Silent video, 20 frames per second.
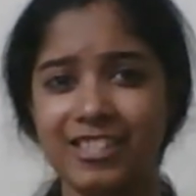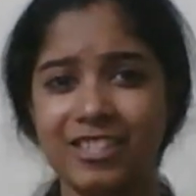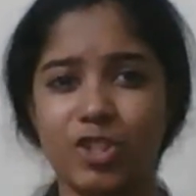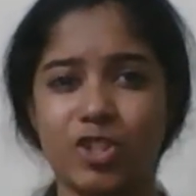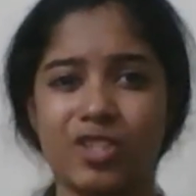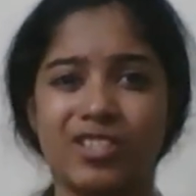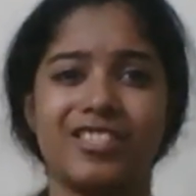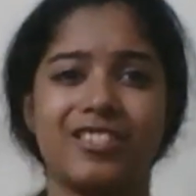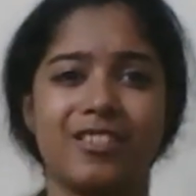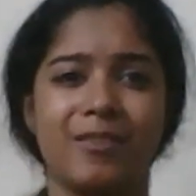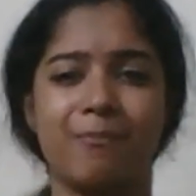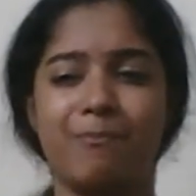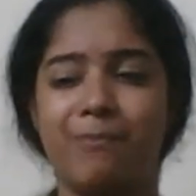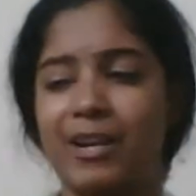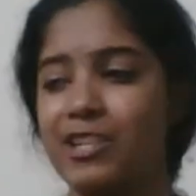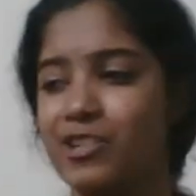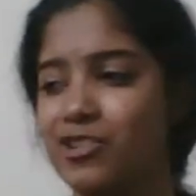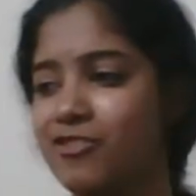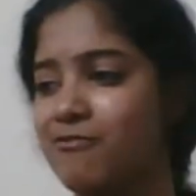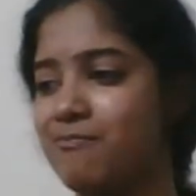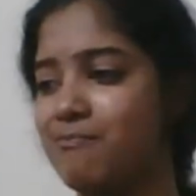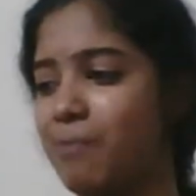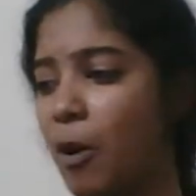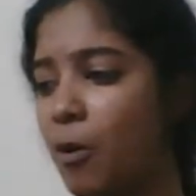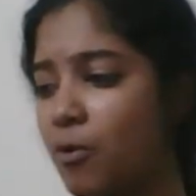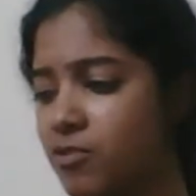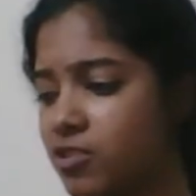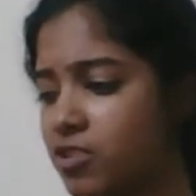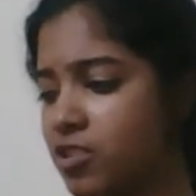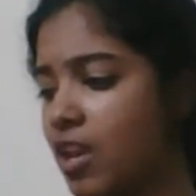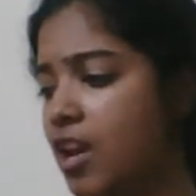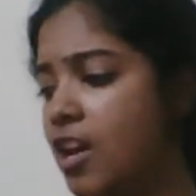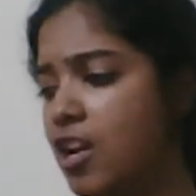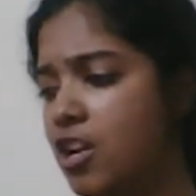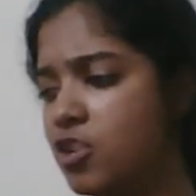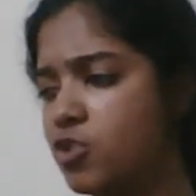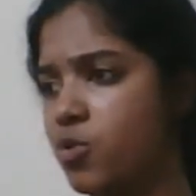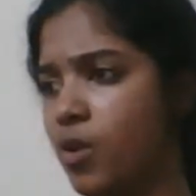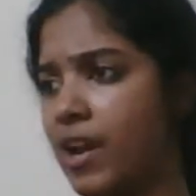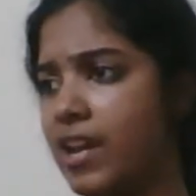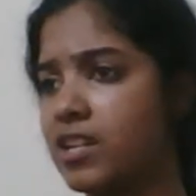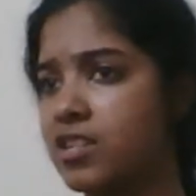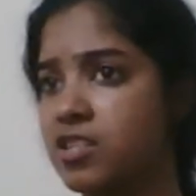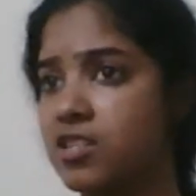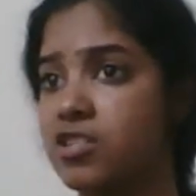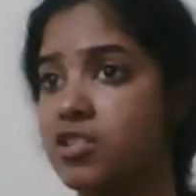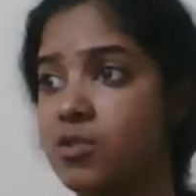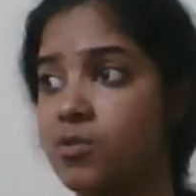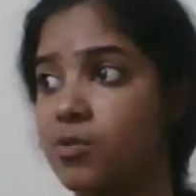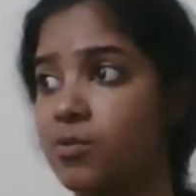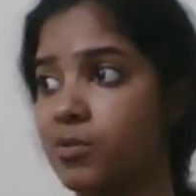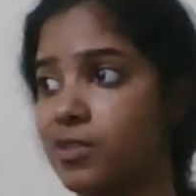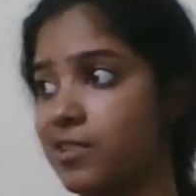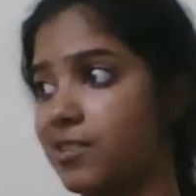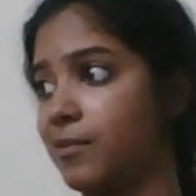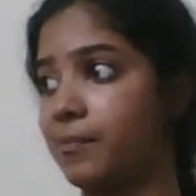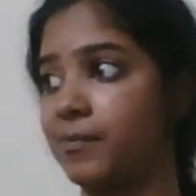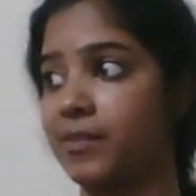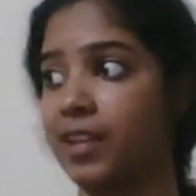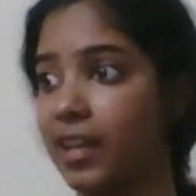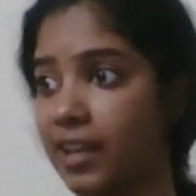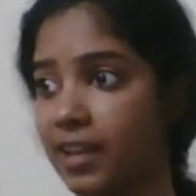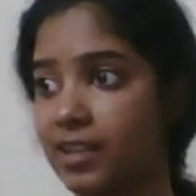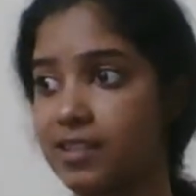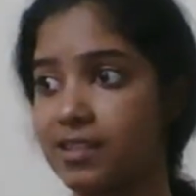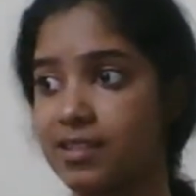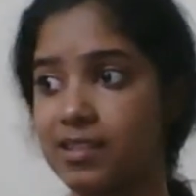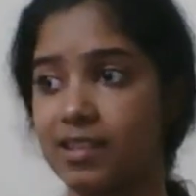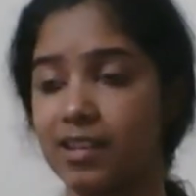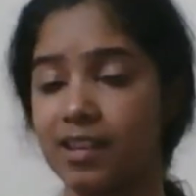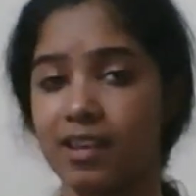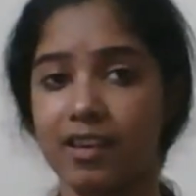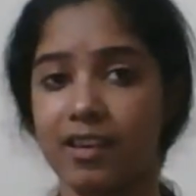just a bunch of bones trying to do some things.